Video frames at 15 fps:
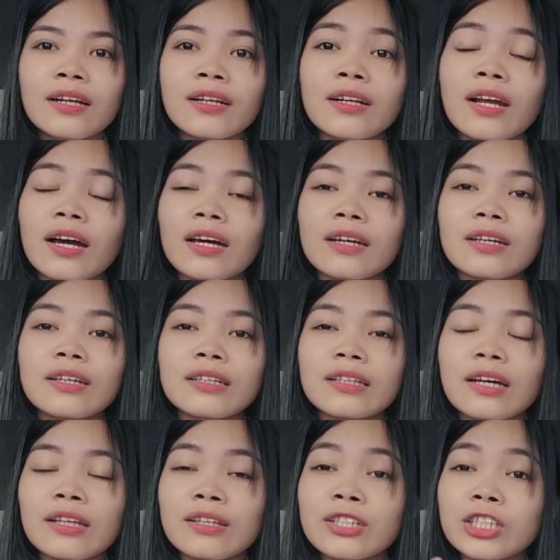not
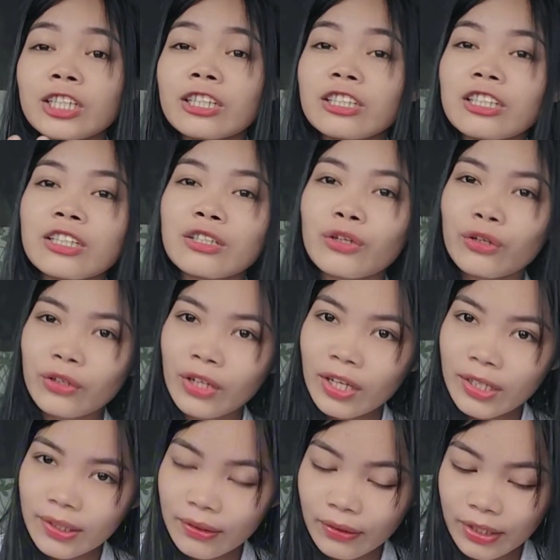that children could
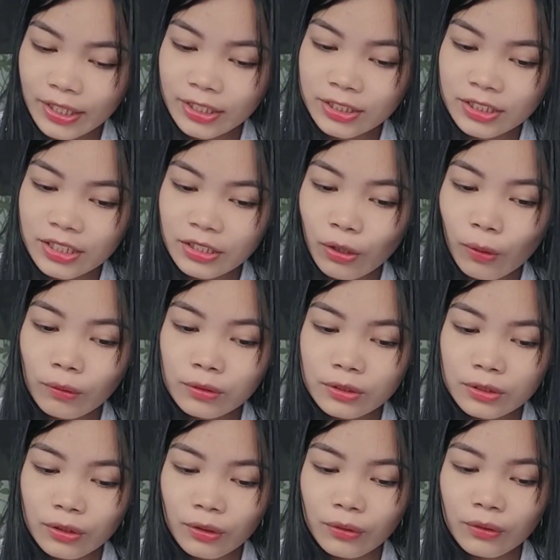not reach, and
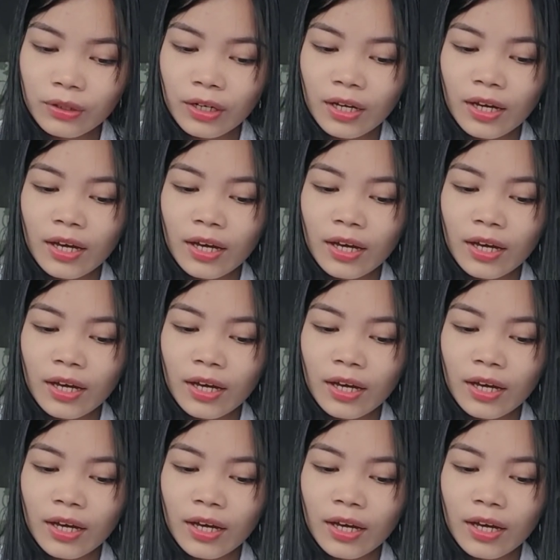also